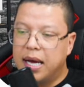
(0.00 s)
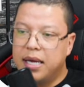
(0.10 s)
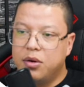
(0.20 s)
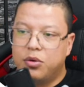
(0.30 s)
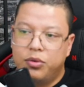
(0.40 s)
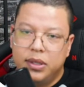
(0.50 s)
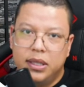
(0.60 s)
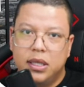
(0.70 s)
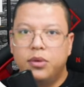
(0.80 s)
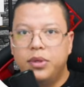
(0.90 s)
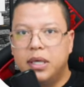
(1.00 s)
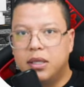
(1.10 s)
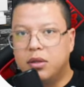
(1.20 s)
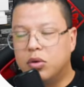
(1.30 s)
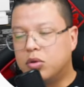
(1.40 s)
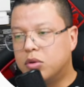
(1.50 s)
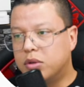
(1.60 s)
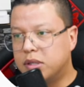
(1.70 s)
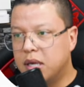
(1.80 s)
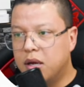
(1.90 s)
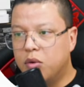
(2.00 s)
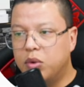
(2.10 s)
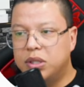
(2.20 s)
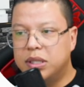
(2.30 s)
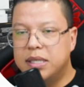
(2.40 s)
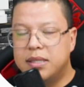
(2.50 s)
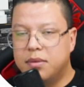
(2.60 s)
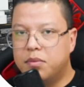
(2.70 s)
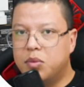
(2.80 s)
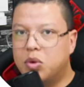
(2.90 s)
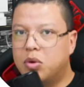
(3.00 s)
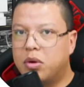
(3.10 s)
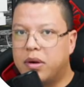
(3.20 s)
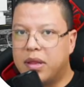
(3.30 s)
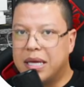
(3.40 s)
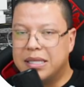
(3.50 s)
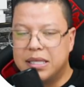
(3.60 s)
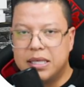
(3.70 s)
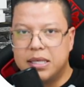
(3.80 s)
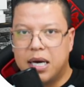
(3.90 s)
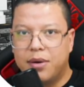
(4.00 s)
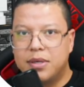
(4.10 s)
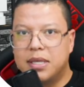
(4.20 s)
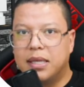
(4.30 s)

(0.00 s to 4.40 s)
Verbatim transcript: I already created a course which is more than 6 hours,